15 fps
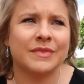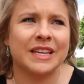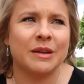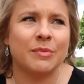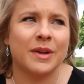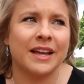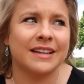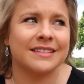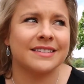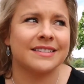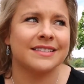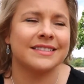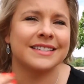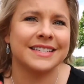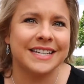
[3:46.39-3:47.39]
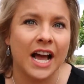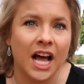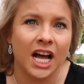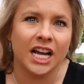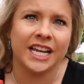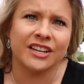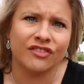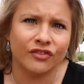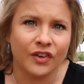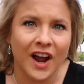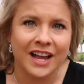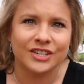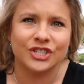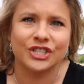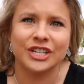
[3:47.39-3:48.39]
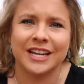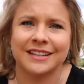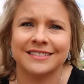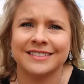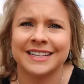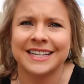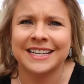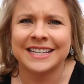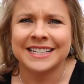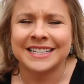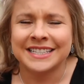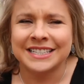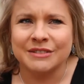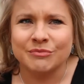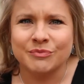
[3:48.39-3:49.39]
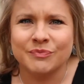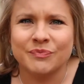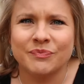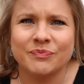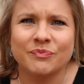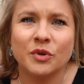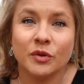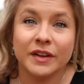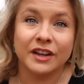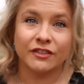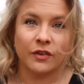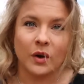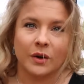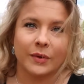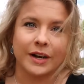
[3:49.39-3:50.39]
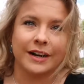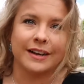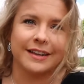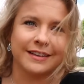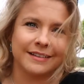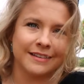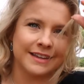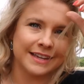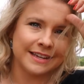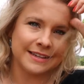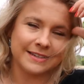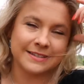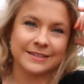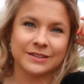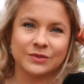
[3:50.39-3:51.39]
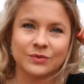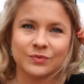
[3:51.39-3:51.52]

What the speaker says: Keeping us young and fresh and moving forward is